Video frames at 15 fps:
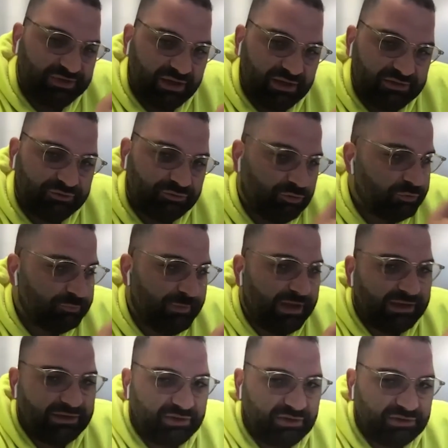side of the road
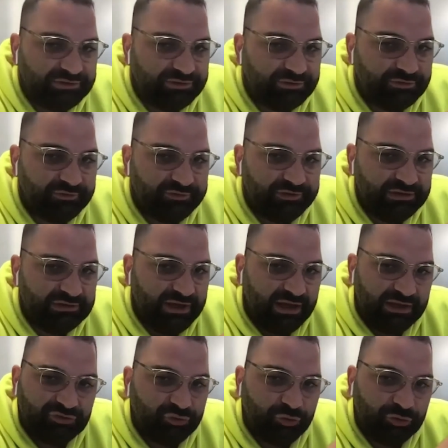backing onto the ravine
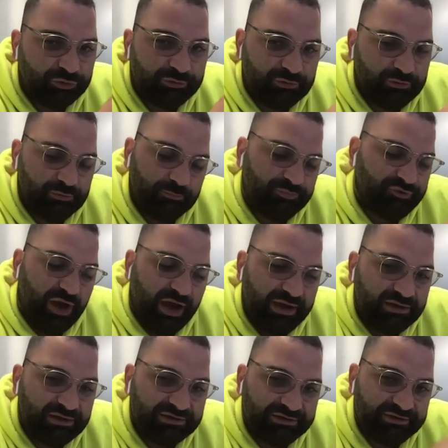that sold
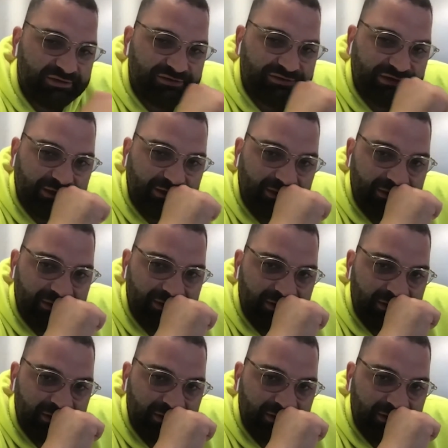prior to this sale?